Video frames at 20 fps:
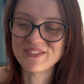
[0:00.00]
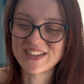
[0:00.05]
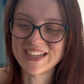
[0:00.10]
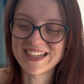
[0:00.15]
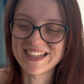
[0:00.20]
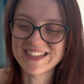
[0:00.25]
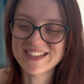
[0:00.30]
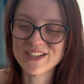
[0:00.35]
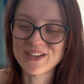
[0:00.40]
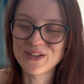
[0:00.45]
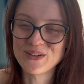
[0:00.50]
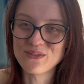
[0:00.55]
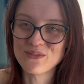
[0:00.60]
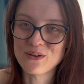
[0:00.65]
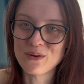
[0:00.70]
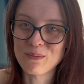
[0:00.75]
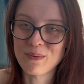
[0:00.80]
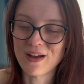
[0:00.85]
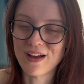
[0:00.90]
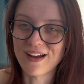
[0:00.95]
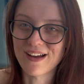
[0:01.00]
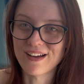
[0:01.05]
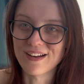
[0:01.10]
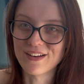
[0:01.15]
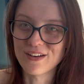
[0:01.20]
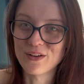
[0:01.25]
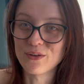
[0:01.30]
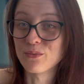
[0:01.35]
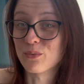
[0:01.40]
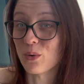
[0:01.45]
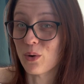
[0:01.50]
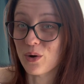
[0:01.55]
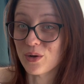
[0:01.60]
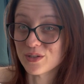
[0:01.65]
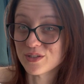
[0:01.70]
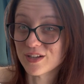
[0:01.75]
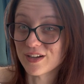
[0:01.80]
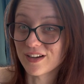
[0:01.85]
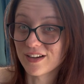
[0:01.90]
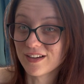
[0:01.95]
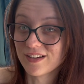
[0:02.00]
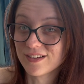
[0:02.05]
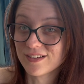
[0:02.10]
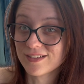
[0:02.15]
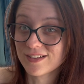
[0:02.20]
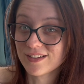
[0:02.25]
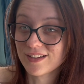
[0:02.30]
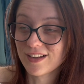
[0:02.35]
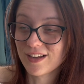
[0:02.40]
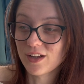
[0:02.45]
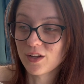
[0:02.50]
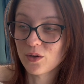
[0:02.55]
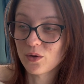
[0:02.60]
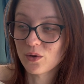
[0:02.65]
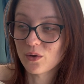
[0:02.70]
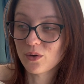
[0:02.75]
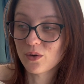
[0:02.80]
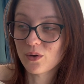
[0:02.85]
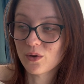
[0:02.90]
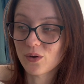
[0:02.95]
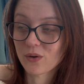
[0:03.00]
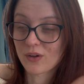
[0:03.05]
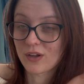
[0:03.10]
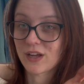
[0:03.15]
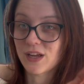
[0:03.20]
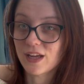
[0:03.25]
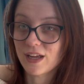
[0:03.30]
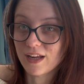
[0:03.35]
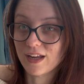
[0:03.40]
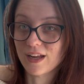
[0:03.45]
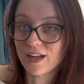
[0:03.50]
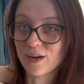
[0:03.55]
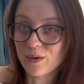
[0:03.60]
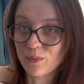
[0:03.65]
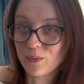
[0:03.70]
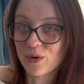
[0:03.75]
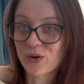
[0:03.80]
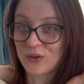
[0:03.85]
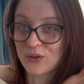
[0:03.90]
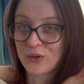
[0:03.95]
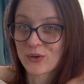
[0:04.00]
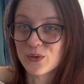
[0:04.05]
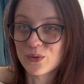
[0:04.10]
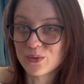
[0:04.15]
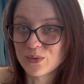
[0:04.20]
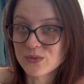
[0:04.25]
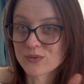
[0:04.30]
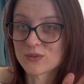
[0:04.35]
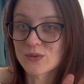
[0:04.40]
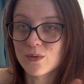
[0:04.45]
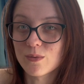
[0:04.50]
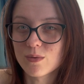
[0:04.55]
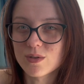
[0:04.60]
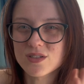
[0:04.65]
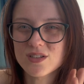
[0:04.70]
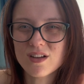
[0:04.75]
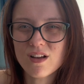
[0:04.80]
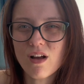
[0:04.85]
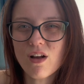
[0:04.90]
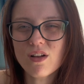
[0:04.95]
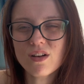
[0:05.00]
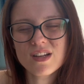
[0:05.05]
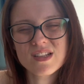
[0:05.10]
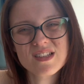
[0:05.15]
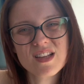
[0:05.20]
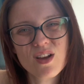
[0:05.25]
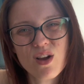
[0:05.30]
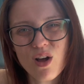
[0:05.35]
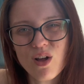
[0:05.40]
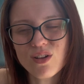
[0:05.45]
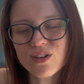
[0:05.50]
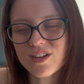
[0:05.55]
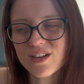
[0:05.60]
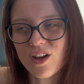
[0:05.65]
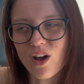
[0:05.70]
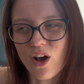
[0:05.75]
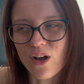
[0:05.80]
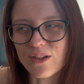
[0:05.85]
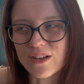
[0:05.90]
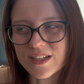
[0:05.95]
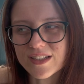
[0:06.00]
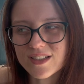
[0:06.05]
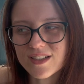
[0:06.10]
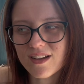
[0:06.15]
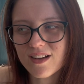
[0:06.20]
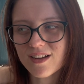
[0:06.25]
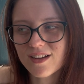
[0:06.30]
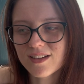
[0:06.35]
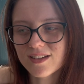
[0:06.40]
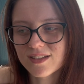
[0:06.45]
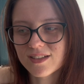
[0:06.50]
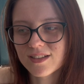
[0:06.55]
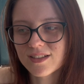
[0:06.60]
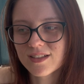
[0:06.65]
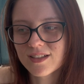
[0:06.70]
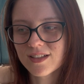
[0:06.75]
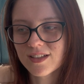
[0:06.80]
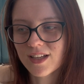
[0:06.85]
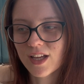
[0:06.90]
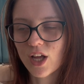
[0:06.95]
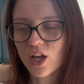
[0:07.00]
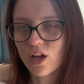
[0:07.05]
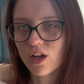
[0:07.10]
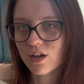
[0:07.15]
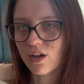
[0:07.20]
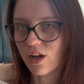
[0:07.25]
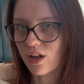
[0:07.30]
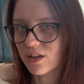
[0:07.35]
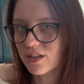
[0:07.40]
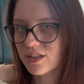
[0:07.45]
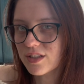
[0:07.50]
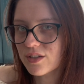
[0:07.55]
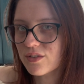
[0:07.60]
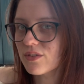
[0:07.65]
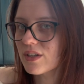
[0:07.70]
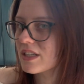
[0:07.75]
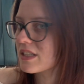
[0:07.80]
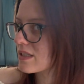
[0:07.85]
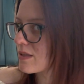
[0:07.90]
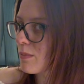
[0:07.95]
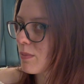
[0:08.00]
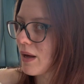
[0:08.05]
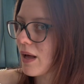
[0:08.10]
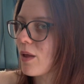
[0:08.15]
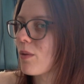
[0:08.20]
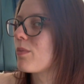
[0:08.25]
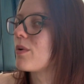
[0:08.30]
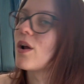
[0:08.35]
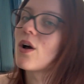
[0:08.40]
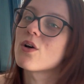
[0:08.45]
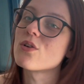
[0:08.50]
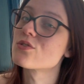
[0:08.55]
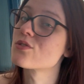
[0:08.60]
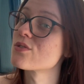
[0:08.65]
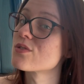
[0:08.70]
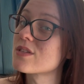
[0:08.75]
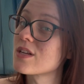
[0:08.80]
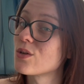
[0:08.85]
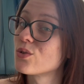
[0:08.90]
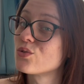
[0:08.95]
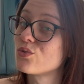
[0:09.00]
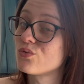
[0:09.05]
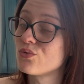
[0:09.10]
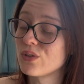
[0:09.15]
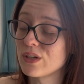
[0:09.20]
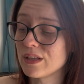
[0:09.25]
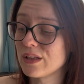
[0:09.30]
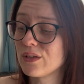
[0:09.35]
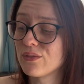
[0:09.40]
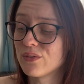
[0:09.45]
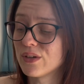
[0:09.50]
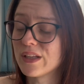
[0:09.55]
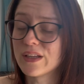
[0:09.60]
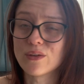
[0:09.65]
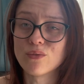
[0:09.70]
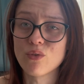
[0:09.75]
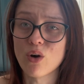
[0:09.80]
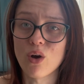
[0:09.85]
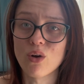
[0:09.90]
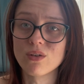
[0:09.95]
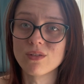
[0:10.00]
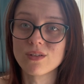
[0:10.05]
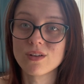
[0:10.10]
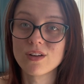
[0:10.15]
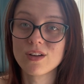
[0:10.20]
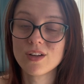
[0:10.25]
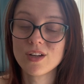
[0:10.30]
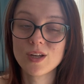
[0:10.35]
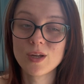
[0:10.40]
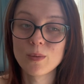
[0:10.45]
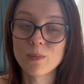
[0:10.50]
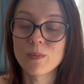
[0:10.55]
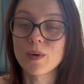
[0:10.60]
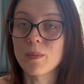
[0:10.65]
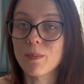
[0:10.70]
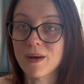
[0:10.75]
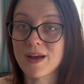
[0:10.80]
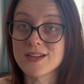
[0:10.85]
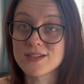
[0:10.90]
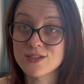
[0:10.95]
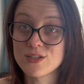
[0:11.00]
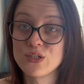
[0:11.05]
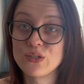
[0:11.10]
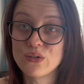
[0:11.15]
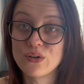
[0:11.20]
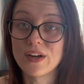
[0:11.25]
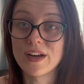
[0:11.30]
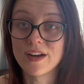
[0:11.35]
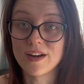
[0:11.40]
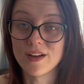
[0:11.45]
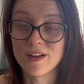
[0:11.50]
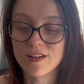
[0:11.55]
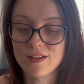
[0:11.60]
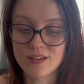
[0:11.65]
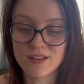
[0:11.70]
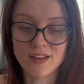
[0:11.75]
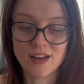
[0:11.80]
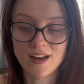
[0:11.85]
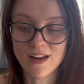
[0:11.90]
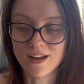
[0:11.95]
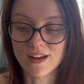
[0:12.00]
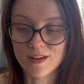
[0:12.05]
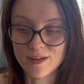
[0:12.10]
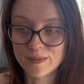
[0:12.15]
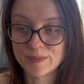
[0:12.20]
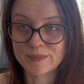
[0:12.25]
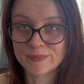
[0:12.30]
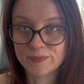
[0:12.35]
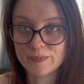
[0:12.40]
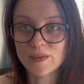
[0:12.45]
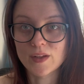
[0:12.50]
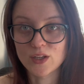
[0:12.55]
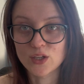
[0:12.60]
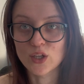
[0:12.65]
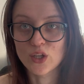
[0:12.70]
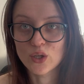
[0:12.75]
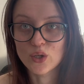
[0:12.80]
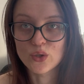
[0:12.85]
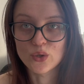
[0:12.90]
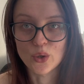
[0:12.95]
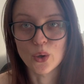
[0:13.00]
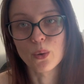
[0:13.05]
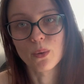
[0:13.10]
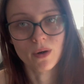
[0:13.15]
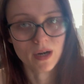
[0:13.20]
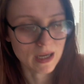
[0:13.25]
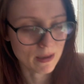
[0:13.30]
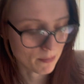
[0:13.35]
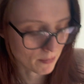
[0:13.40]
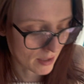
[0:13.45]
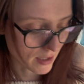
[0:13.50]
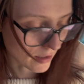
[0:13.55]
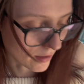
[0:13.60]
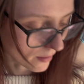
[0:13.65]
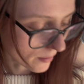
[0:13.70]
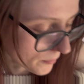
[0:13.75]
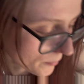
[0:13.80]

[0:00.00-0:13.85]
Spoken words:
it over a pan of water in one of those, what's it called? Is it called a colander? Colander rings a bell, but it also sounds really, really wrong. But a pasta drainer thing, you'll know what I mean.